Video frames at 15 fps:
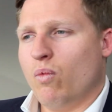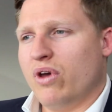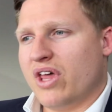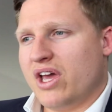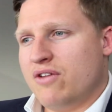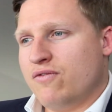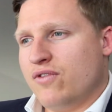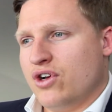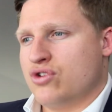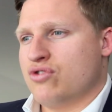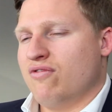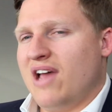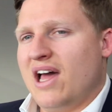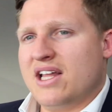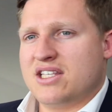With a
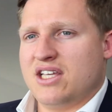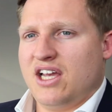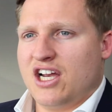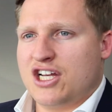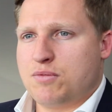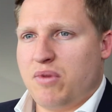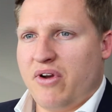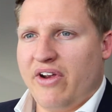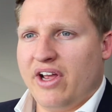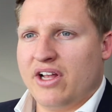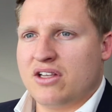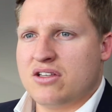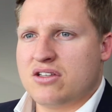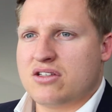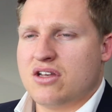virtual reality
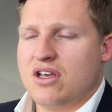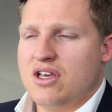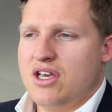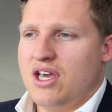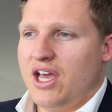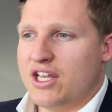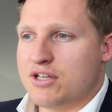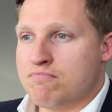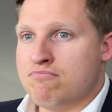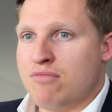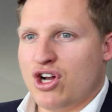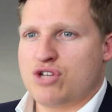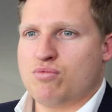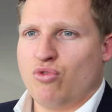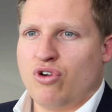experience, it's
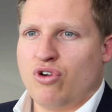much